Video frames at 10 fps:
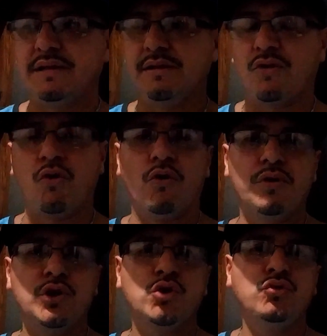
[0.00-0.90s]
a core
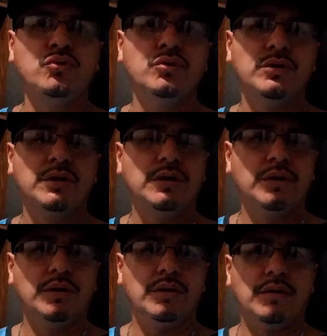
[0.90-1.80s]
issue
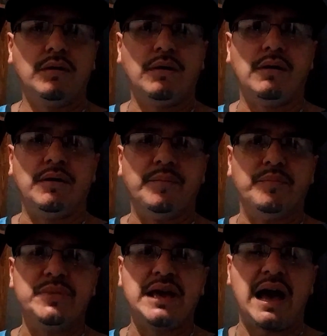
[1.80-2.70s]

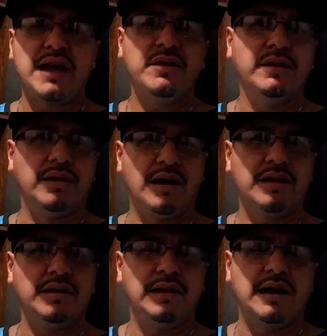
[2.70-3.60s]
behind a lot
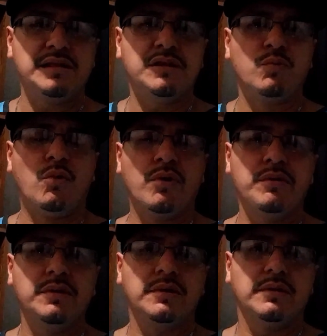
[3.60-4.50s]
of these
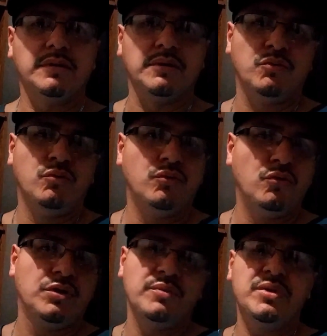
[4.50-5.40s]
wars, is who
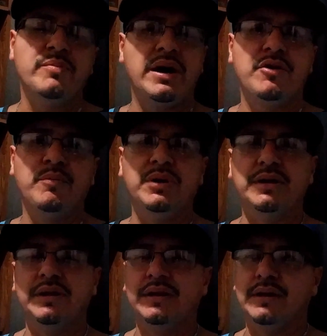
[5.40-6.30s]
can be better. But
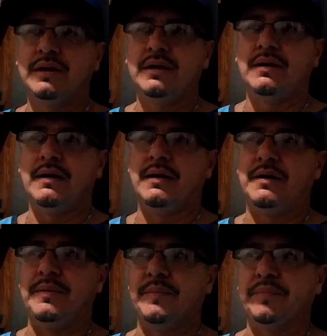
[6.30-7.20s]

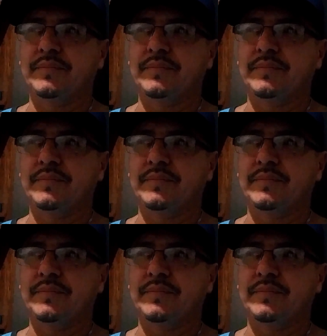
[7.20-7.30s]
um,